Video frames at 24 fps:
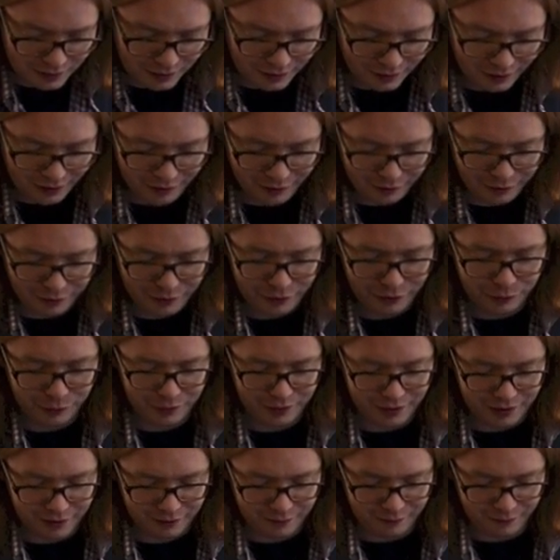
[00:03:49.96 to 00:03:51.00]
And of course we
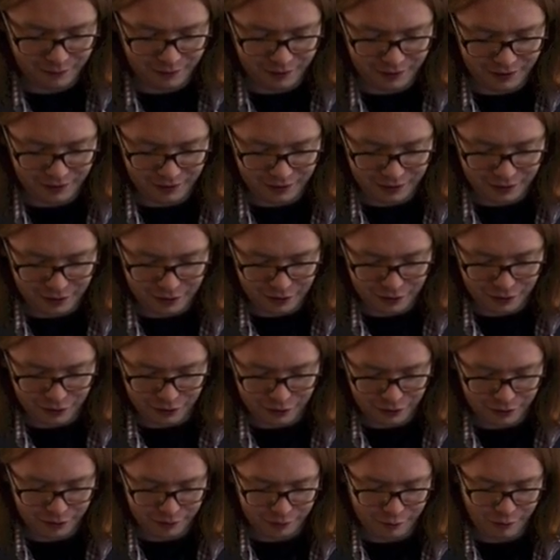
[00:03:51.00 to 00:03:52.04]
have the
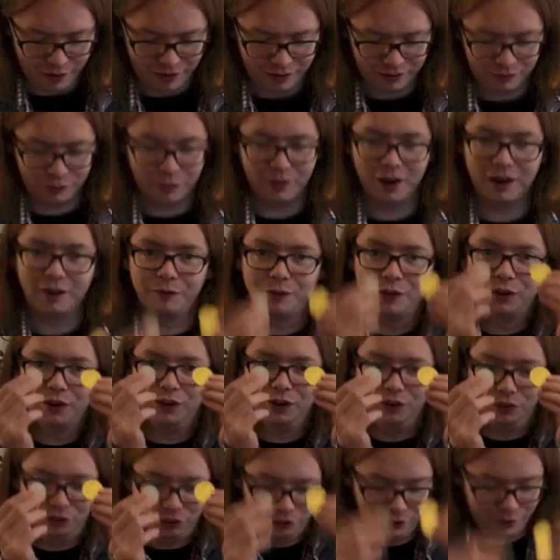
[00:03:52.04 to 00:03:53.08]
other francs. We have the
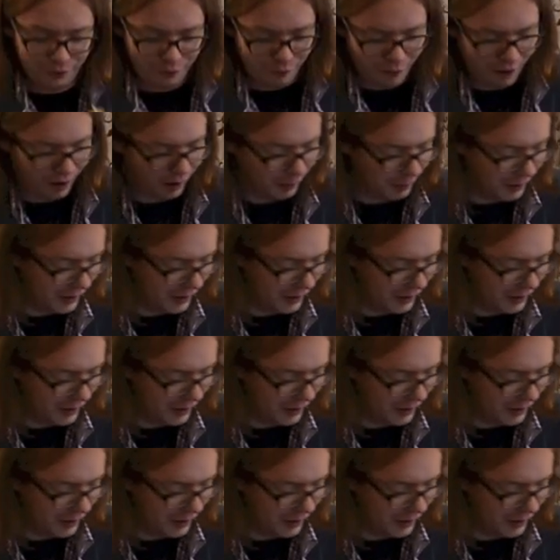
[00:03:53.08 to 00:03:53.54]
2 franc